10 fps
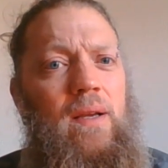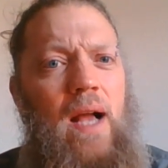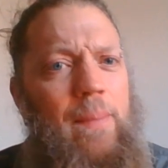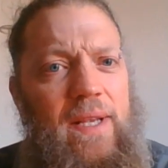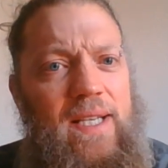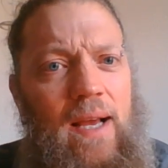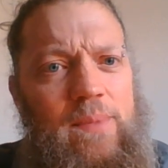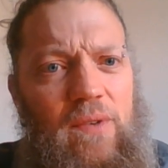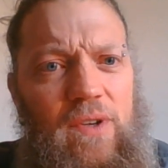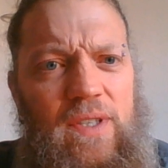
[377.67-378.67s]
How many times
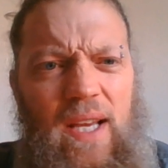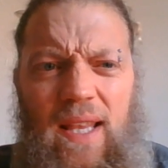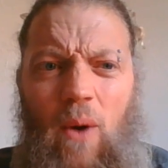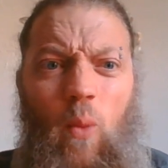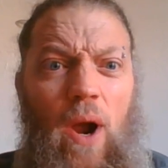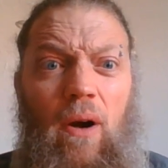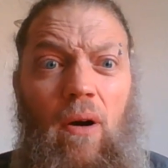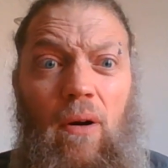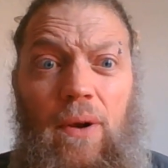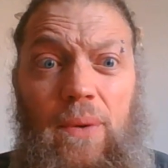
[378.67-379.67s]
have you said that? Where
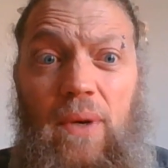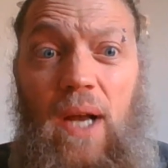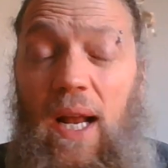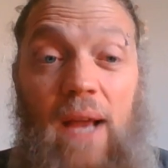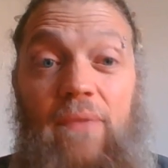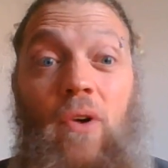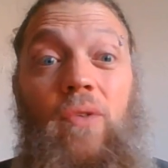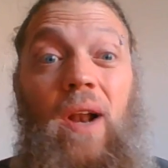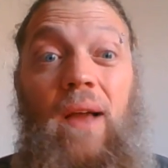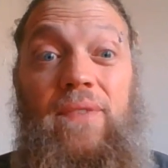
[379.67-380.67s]
are you, God? I know
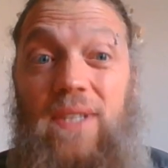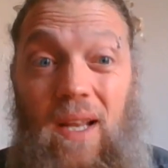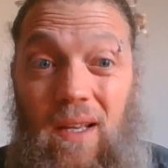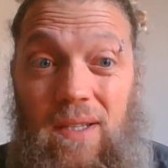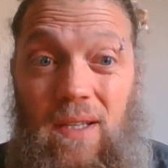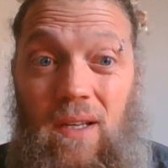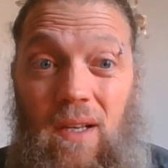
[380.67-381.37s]
that I've said it.